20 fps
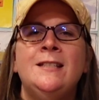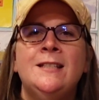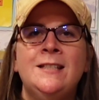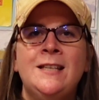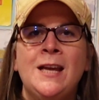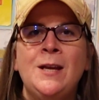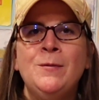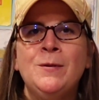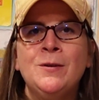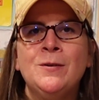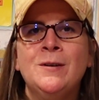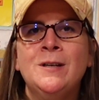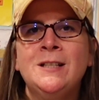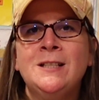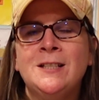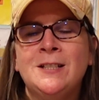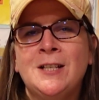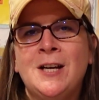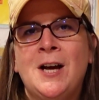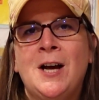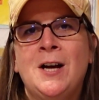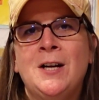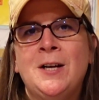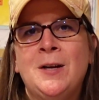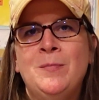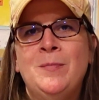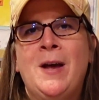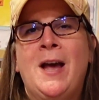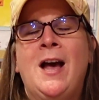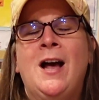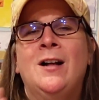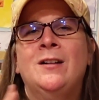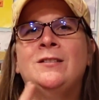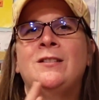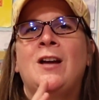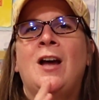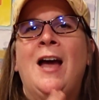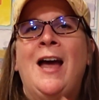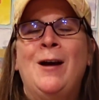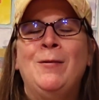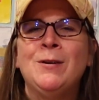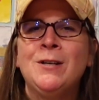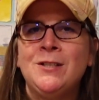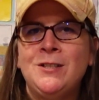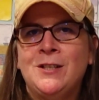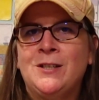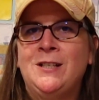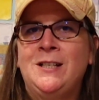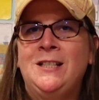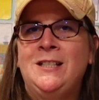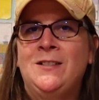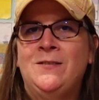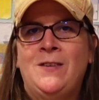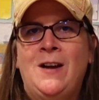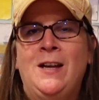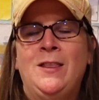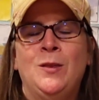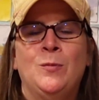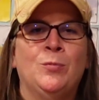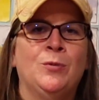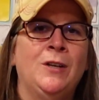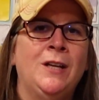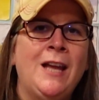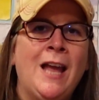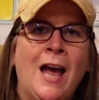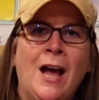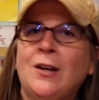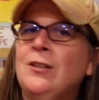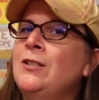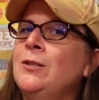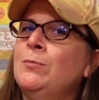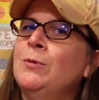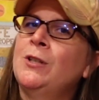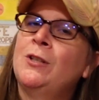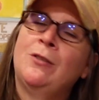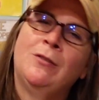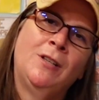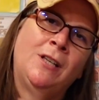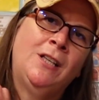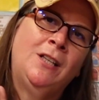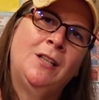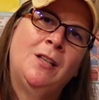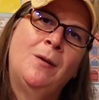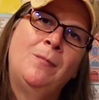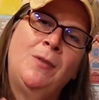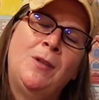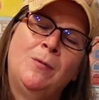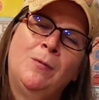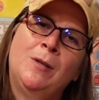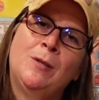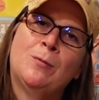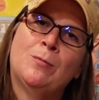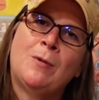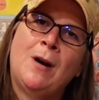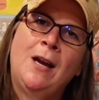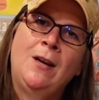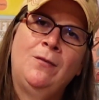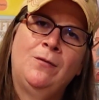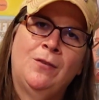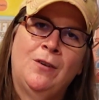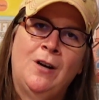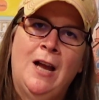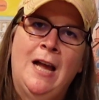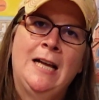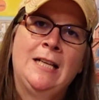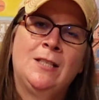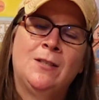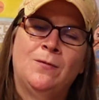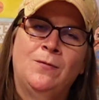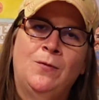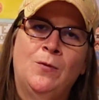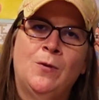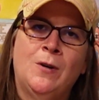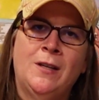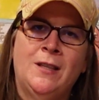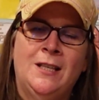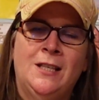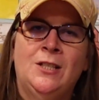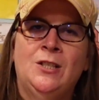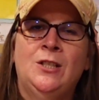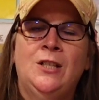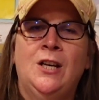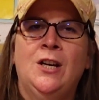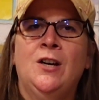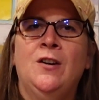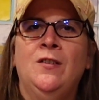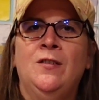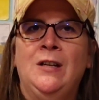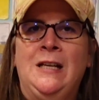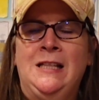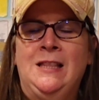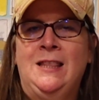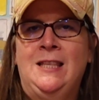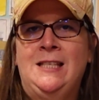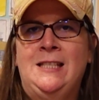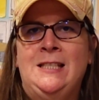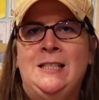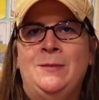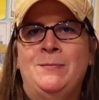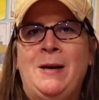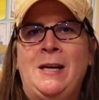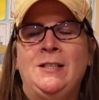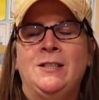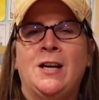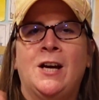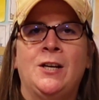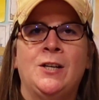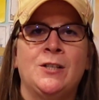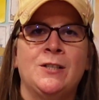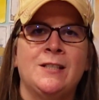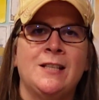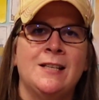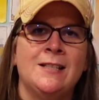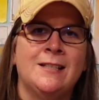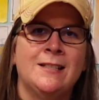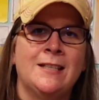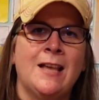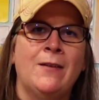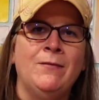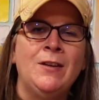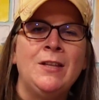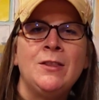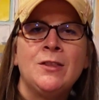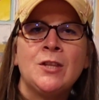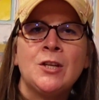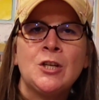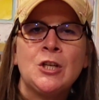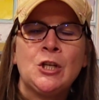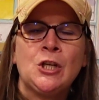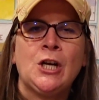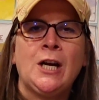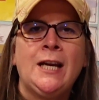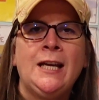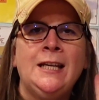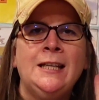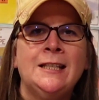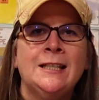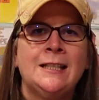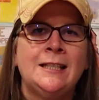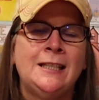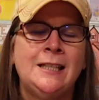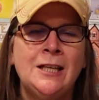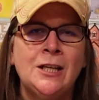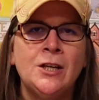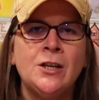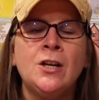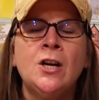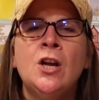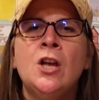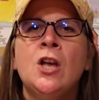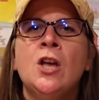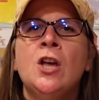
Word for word: Today we're going to talk about our journey to find the pre-algebra curriculum that was right for us for this year. This is my daughter's seventh grade year.